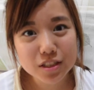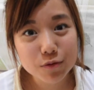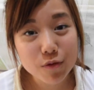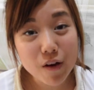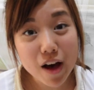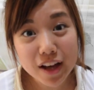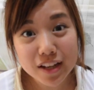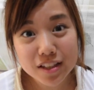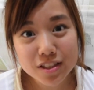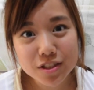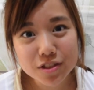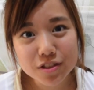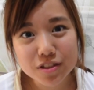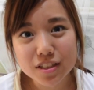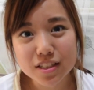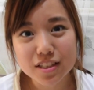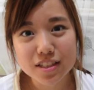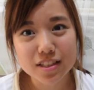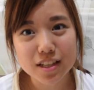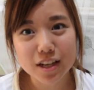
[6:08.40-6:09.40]
fan
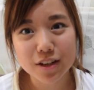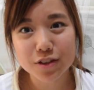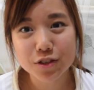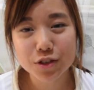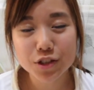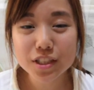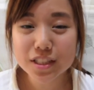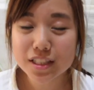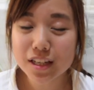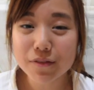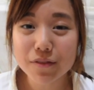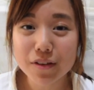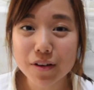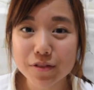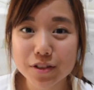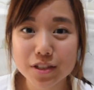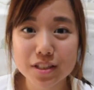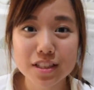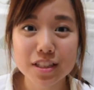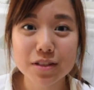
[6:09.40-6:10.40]
trees, like trees I've
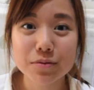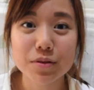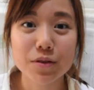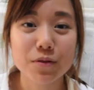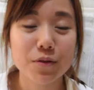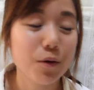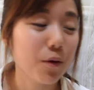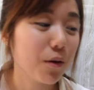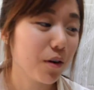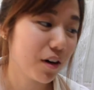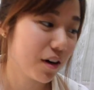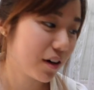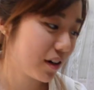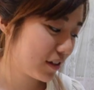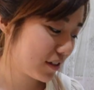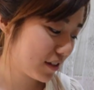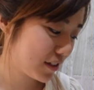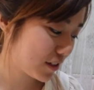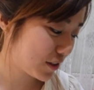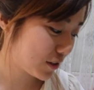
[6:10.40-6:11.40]
never seen before.
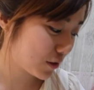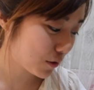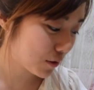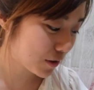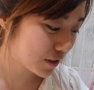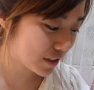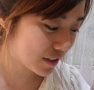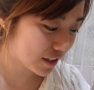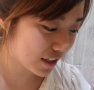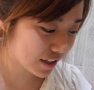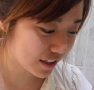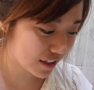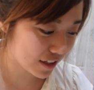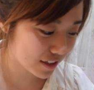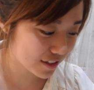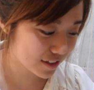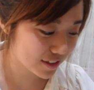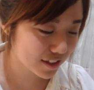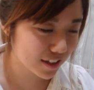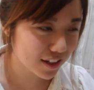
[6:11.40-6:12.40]
It's so
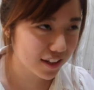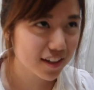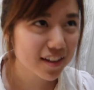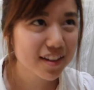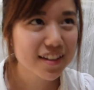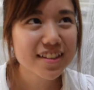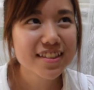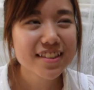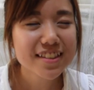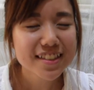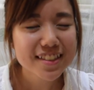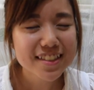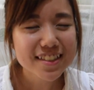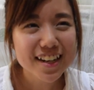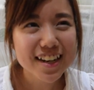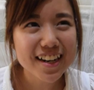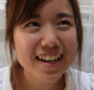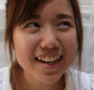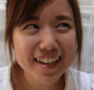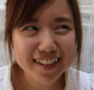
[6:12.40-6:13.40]
exciting. It's like,
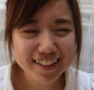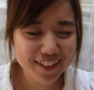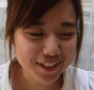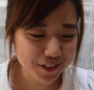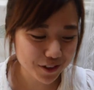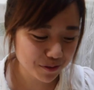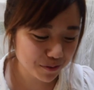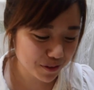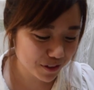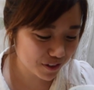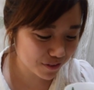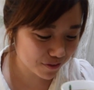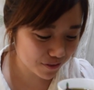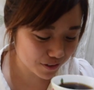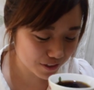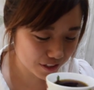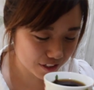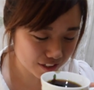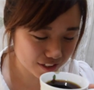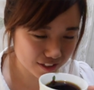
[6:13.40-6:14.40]
so beautiful
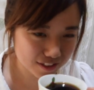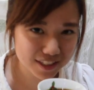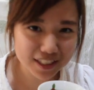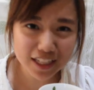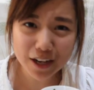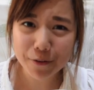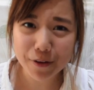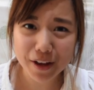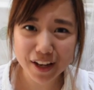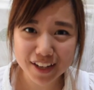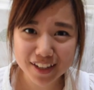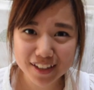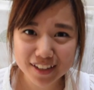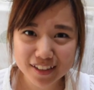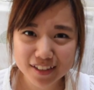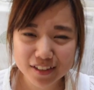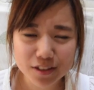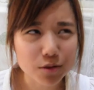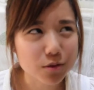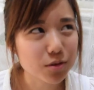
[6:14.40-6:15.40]
here.
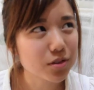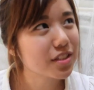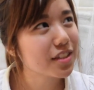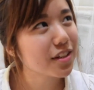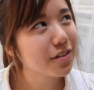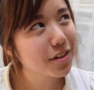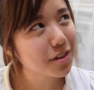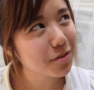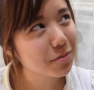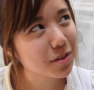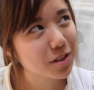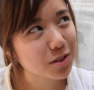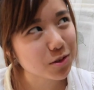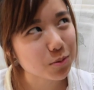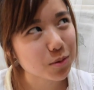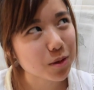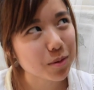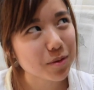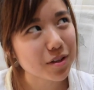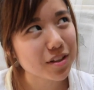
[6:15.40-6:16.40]
Jewik. No, Jewik means
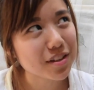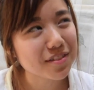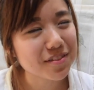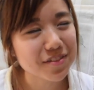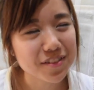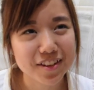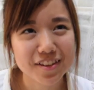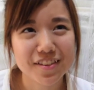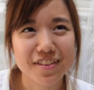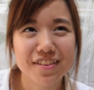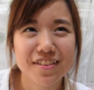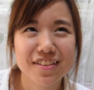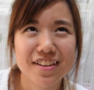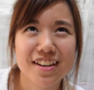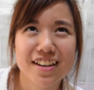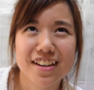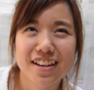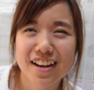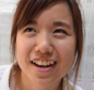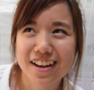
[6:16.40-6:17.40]
women.
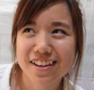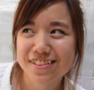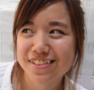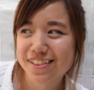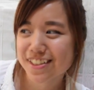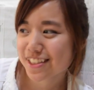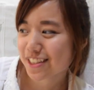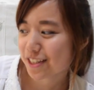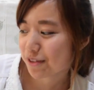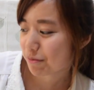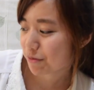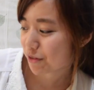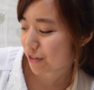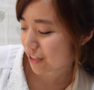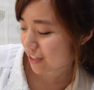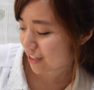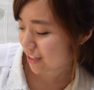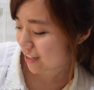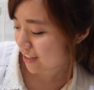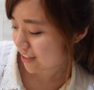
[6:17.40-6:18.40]
Wait. How do I say
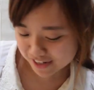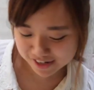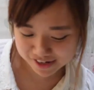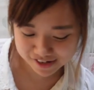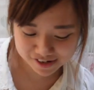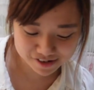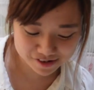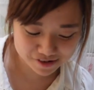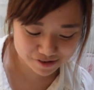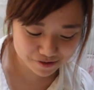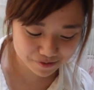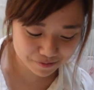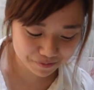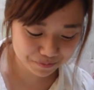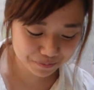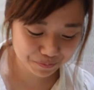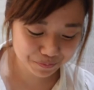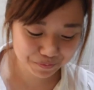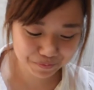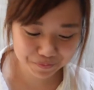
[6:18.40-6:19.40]
pretty?
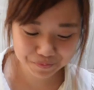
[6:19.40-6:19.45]
I